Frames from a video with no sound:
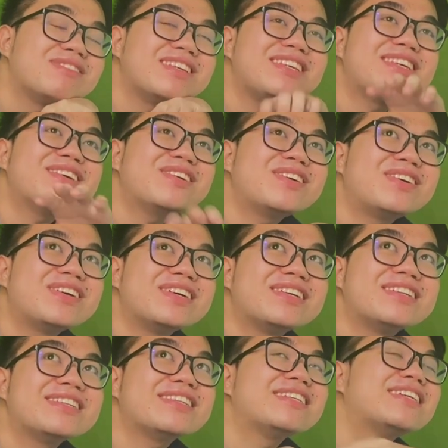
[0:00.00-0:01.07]
yun,
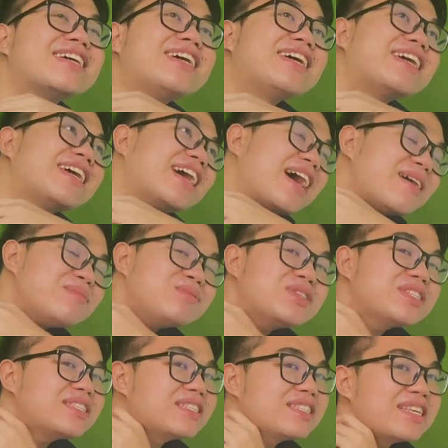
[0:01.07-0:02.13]
I'm
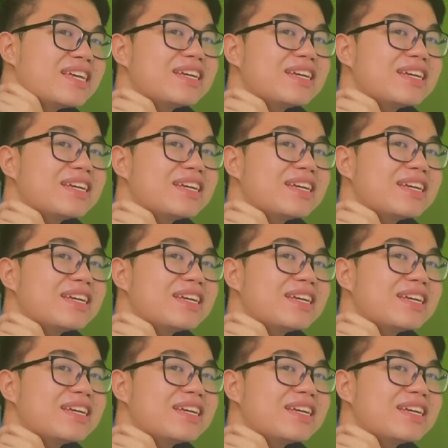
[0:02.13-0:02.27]
just